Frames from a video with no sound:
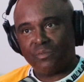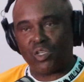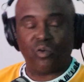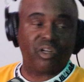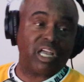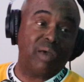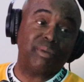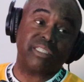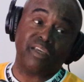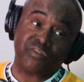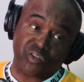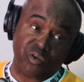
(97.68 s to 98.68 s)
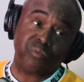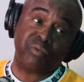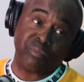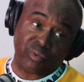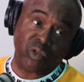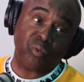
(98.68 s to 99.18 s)
certain comics have certain
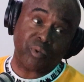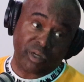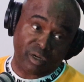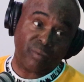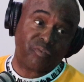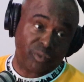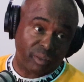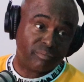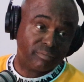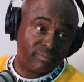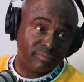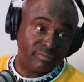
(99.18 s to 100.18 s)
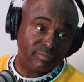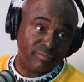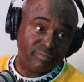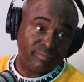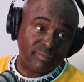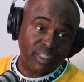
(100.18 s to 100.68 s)
people opening up for them. Yeah.
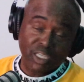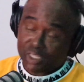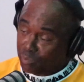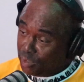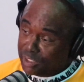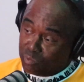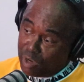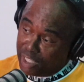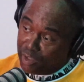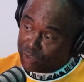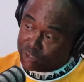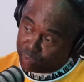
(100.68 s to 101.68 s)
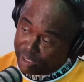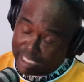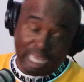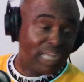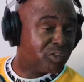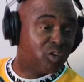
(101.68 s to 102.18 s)
The reason why those three
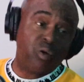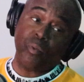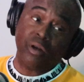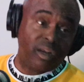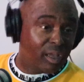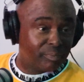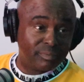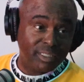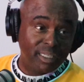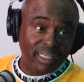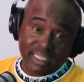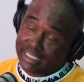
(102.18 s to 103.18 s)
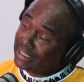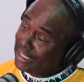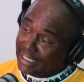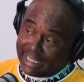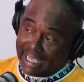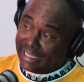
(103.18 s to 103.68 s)
guys are opening up, because
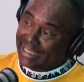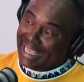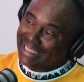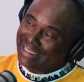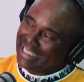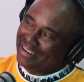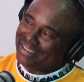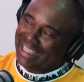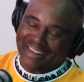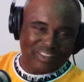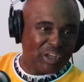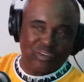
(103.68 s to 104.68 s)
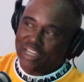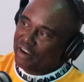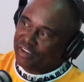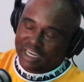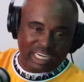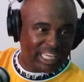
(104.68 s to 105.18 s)
nigga, they they they they they're
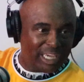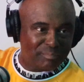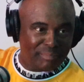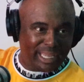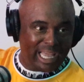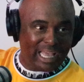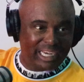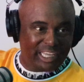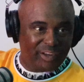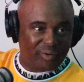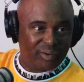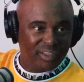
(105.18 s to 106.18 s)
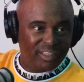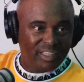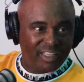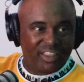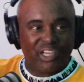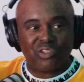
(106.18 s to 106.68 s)
never gonna get beyond here.
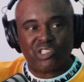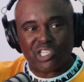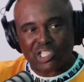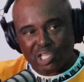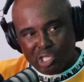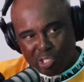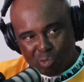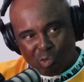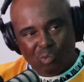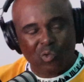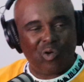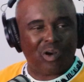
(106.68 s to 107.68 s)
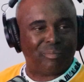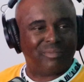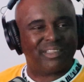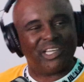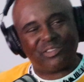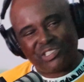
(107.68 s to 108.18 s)
Mm. They're just mm. lukewarm.
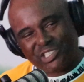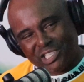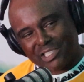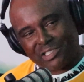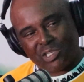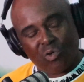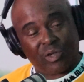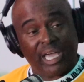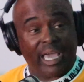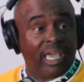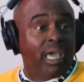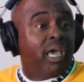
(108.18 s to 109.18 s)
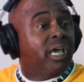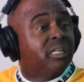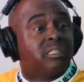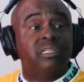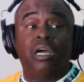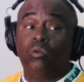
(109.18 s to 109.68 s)
They're right. just okay.
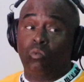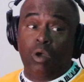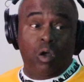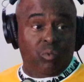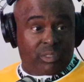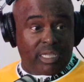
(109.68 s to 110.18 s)
There's nothing wrong